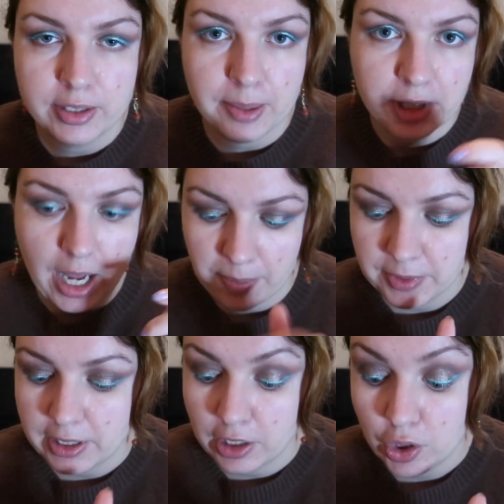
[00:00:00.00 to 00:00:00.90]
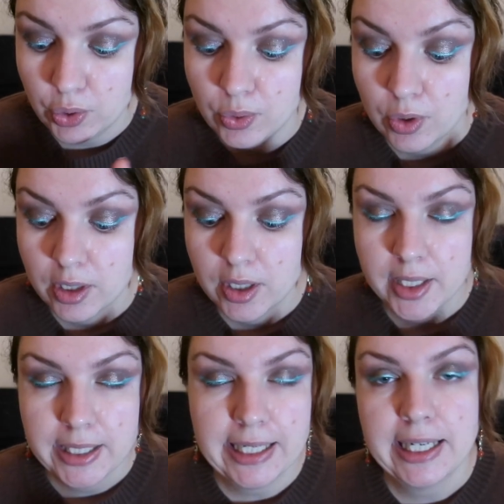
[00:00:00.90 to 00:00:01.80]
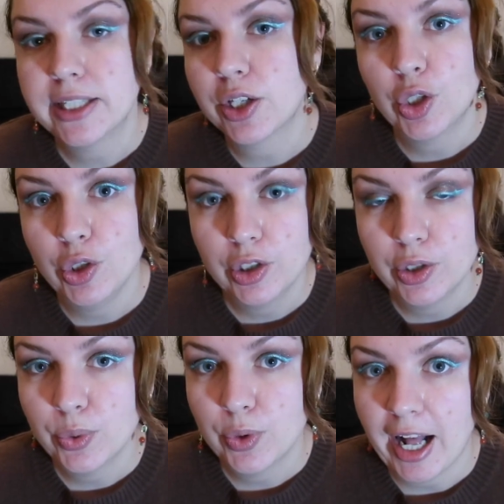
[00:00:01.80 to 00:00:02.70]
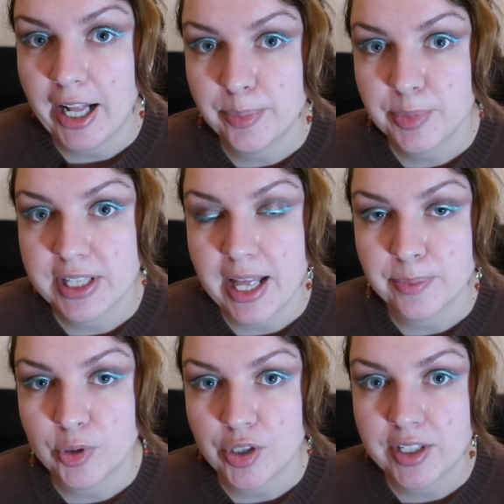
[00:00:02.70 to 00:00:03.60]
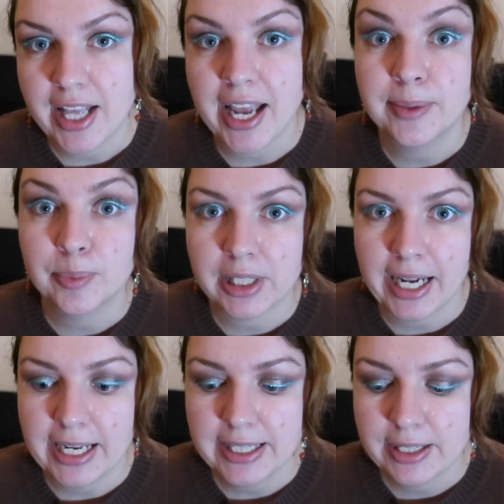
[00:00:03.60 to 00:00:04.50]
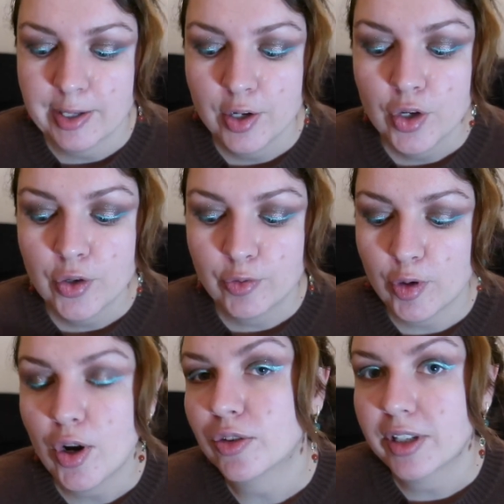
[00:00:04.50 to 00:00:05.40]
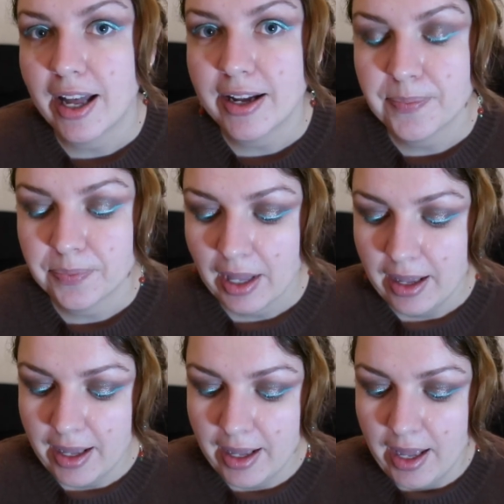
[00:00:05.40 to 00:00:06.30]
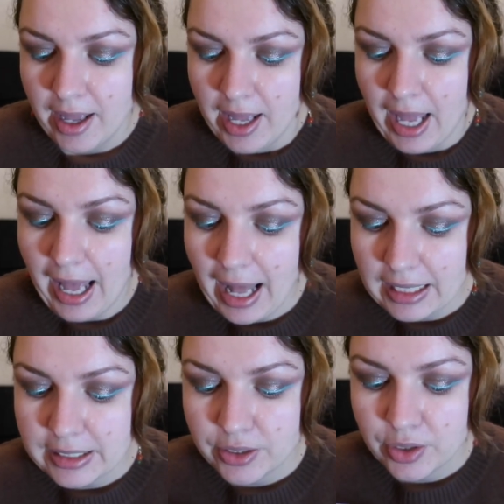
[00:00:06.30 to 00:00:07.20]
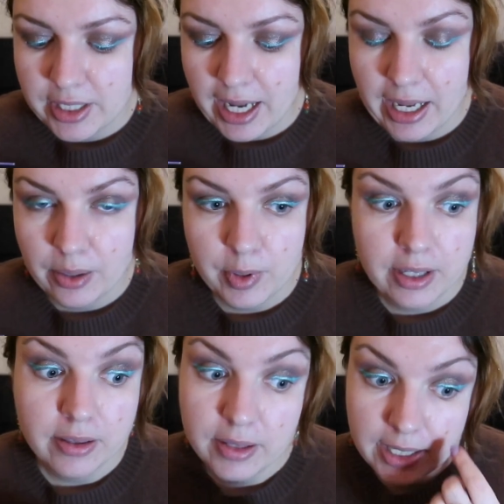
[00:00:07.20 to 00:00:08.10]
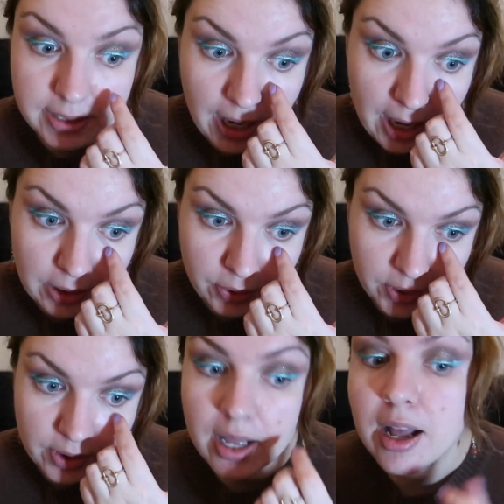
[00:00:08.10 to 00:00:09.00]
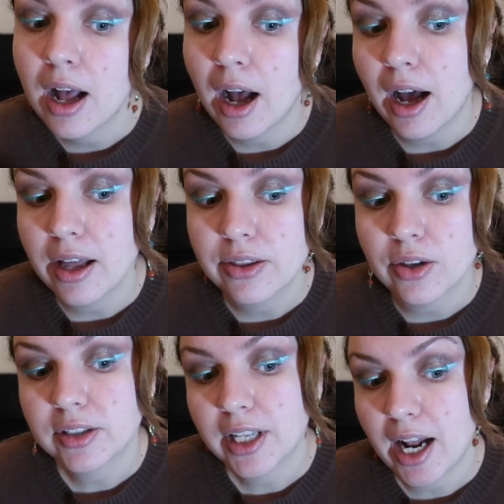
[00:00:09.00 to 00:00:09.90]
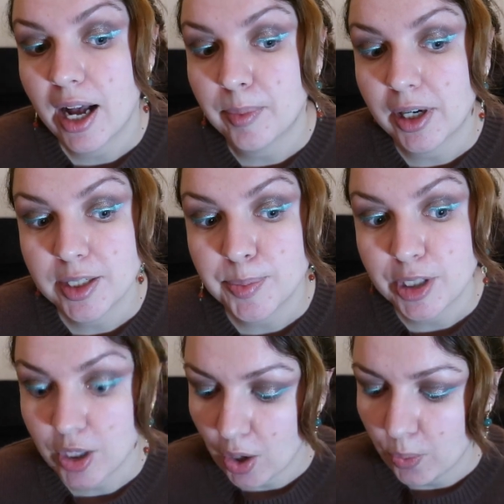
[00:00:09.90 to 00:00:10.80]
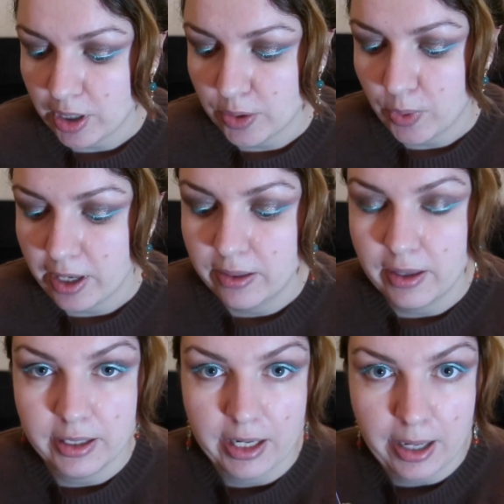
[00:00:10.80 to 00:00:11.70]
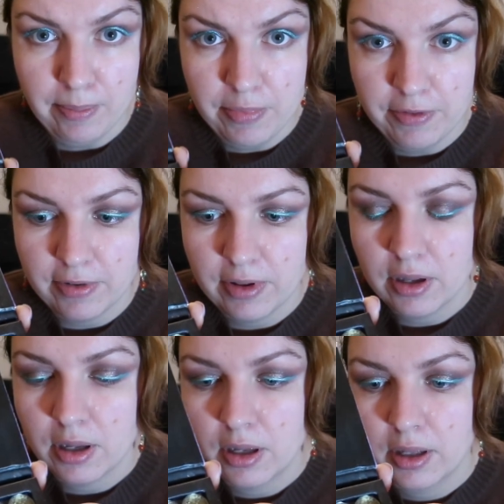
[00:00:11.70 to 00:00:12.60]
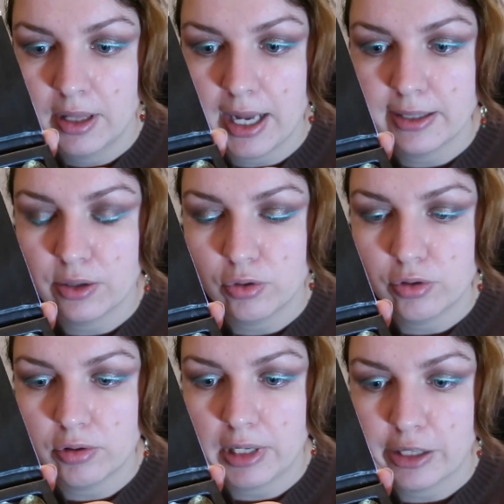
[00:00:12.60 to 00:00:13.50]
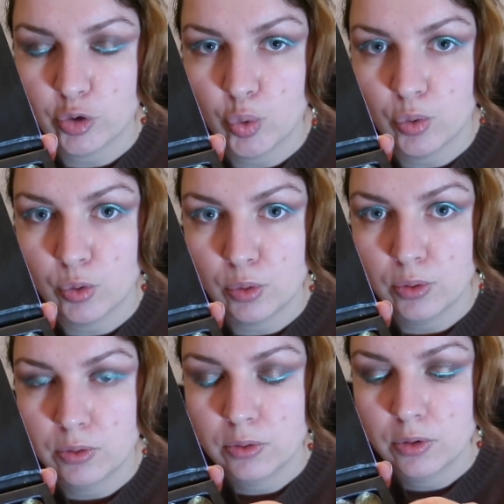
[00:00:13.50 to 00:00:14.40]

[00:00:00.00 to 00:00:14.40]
sometimes the glue. The glitter glue helps them to stay in place for longer. And today, with this eye look, I thought that I might be going with the Nymph. That's also like cool